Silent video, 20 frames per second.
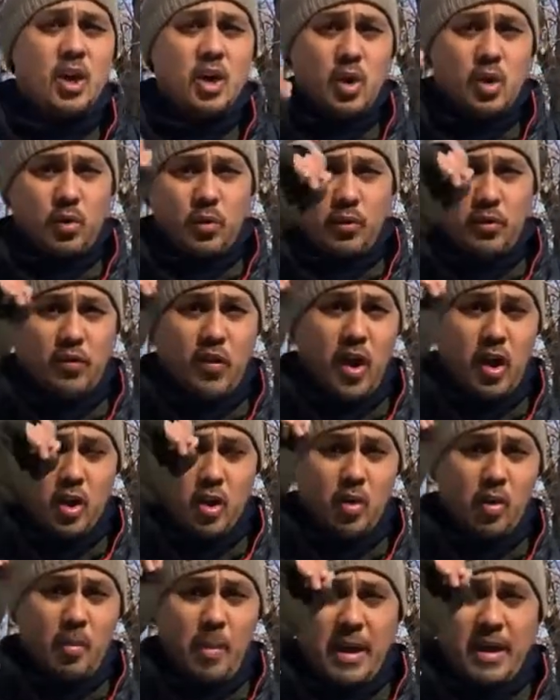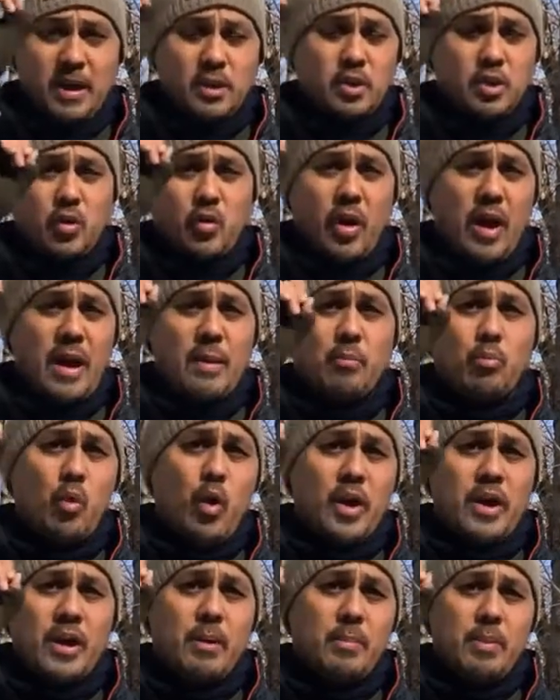you can follow my Instagram
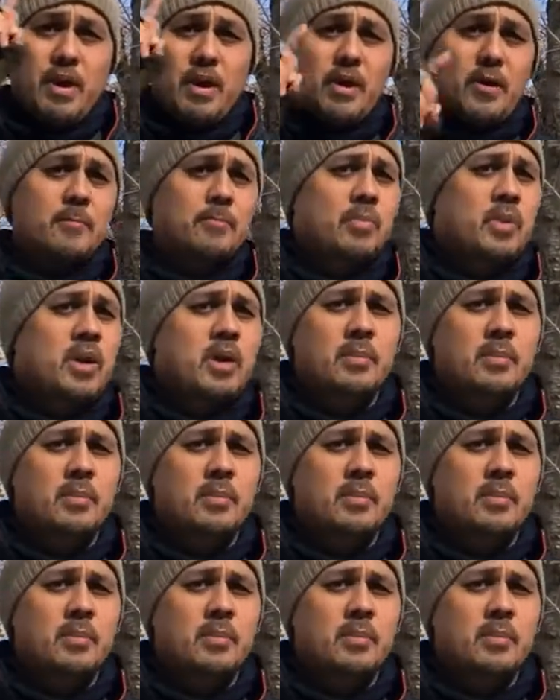right up here.